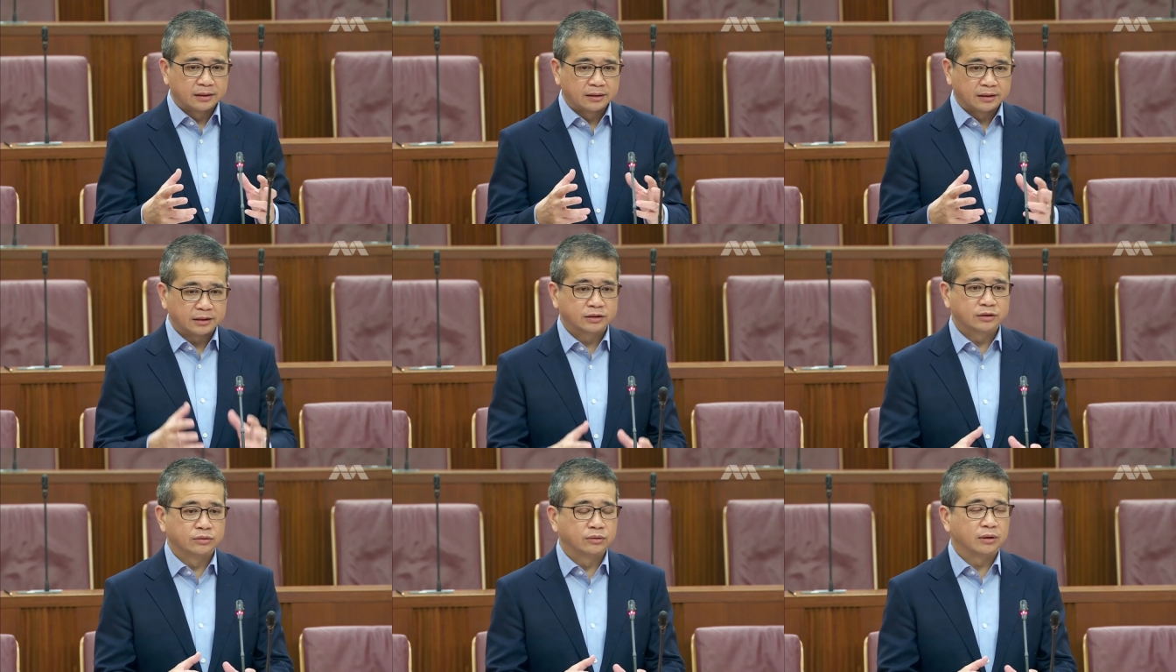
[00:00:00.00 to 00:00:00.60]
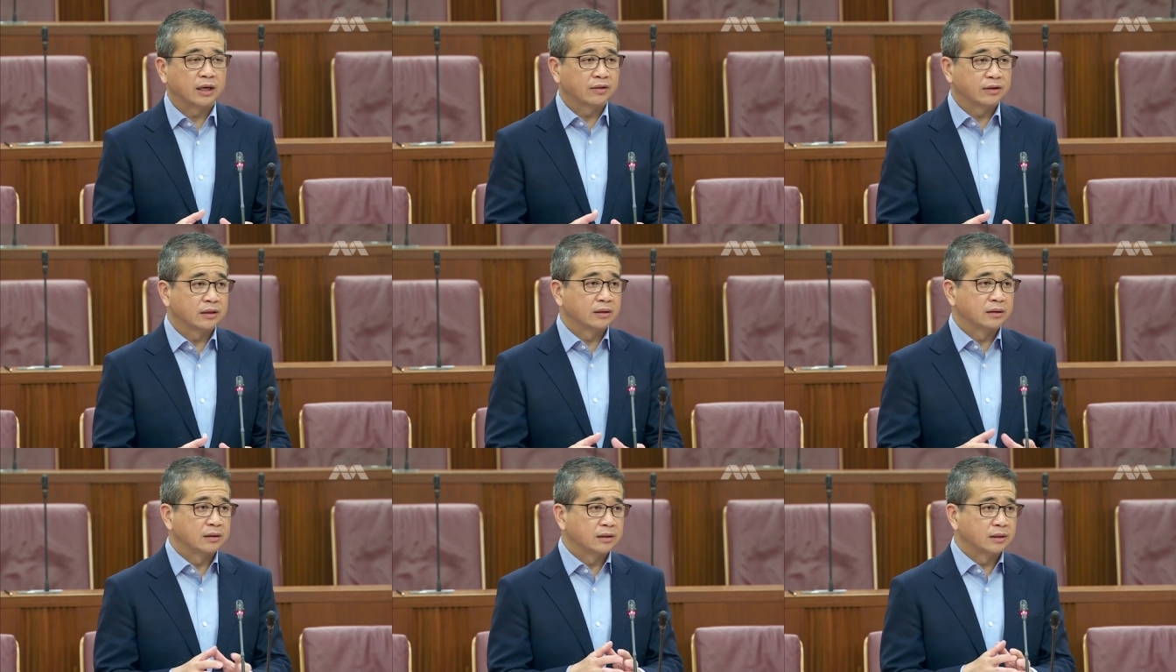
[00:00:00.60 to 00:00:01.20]
this to
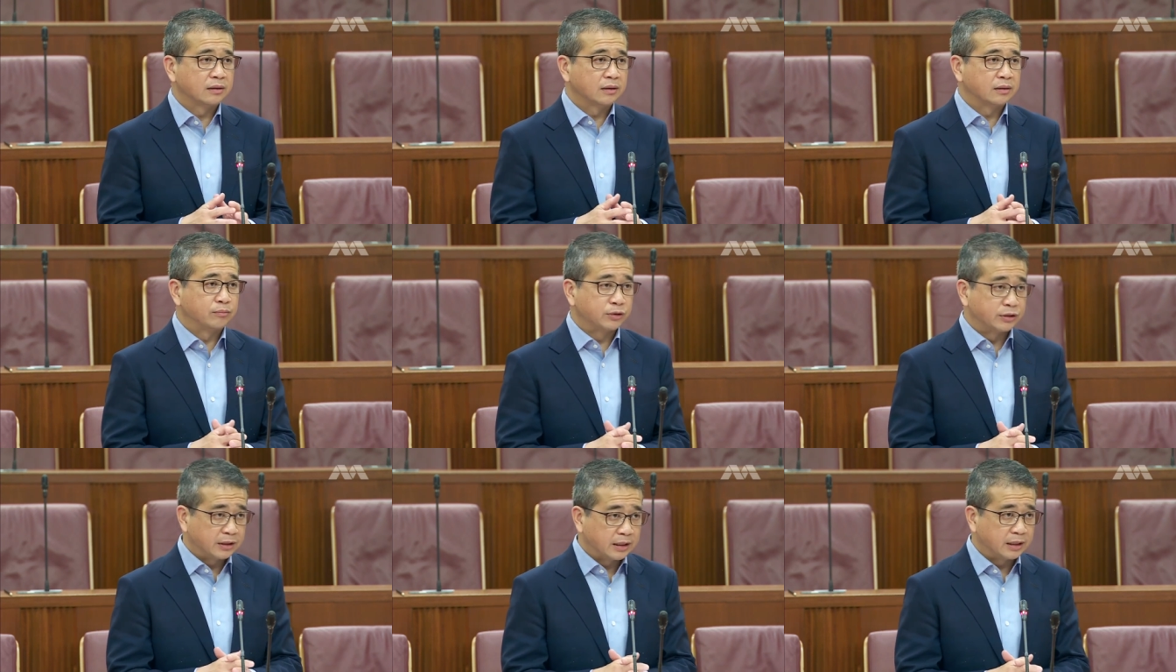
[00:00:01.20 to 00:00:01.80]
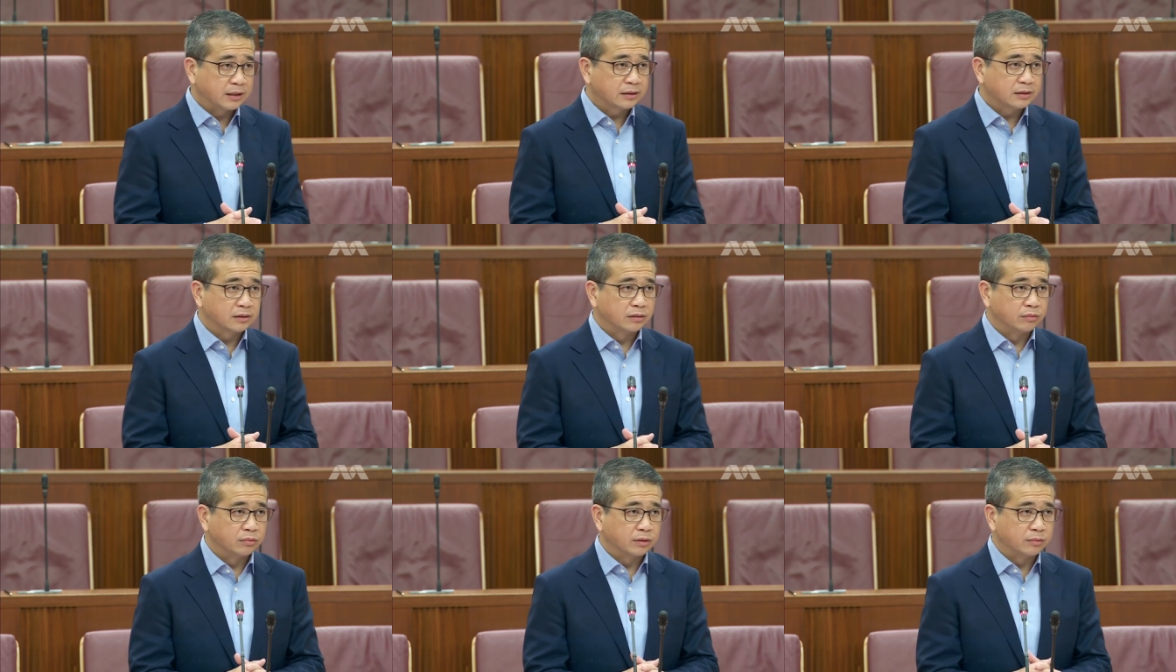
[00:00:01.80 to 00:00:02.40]
other
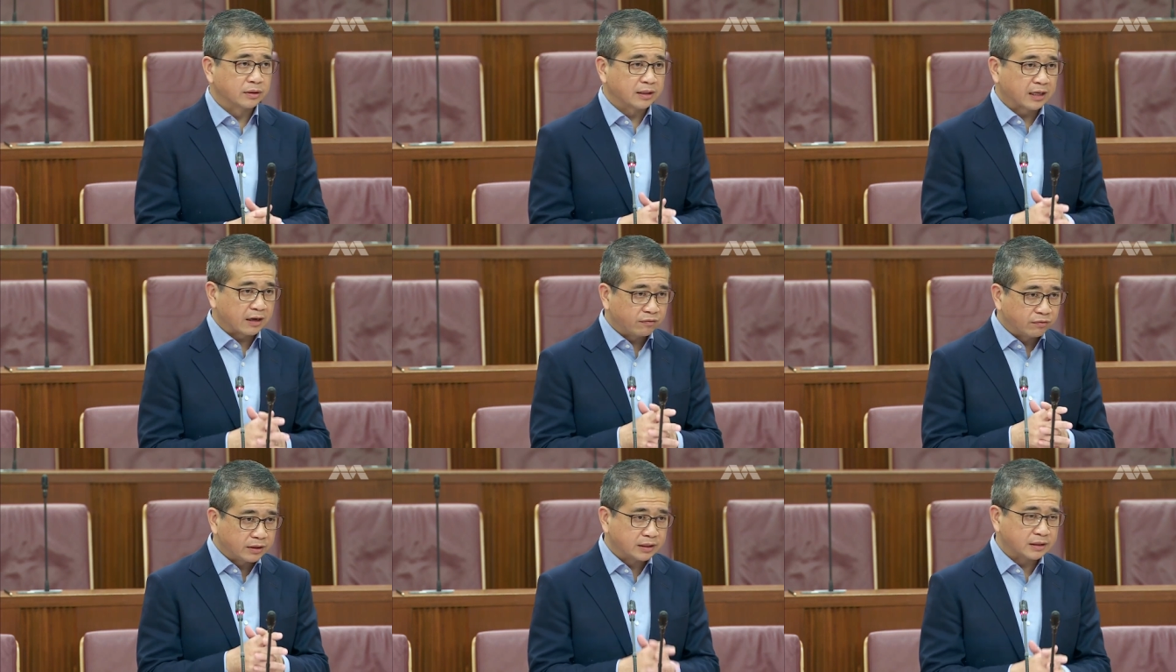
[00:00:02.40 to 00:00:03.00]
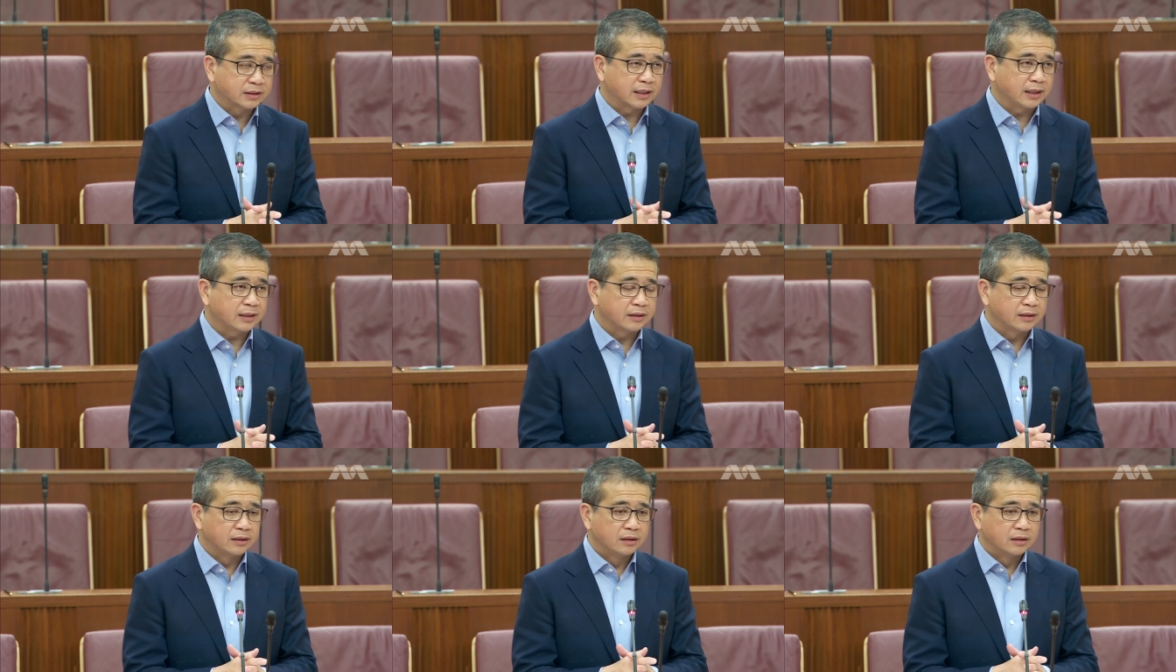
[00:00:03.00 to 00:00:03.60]
proceedings, we will carefully
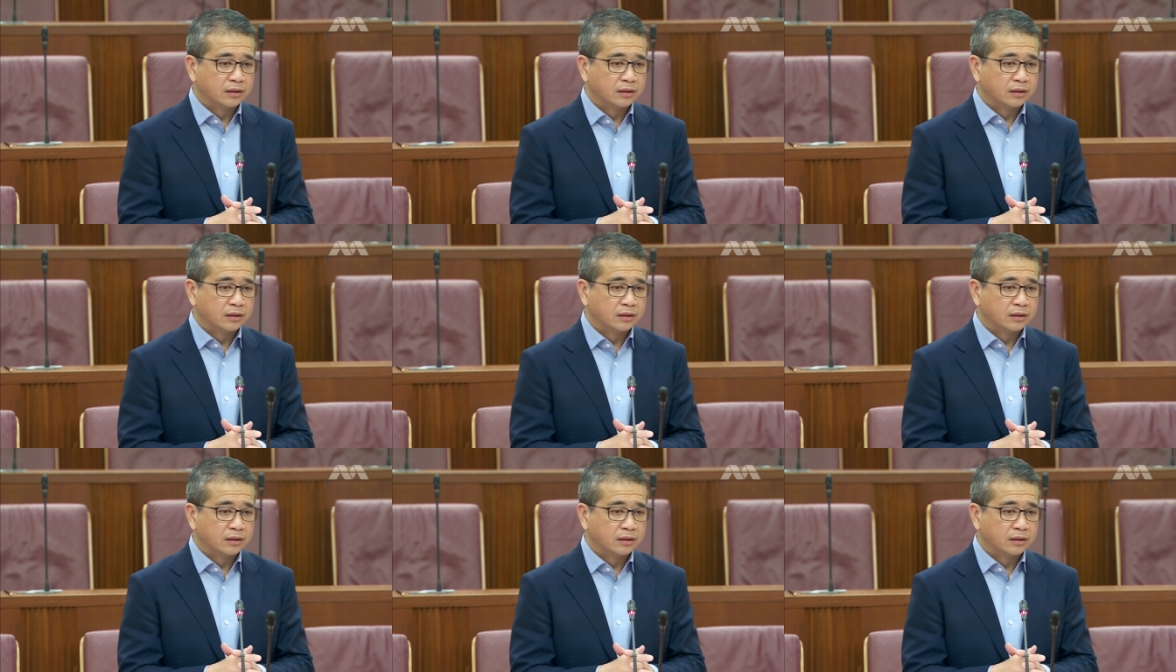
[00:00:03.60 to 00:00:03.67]
decide.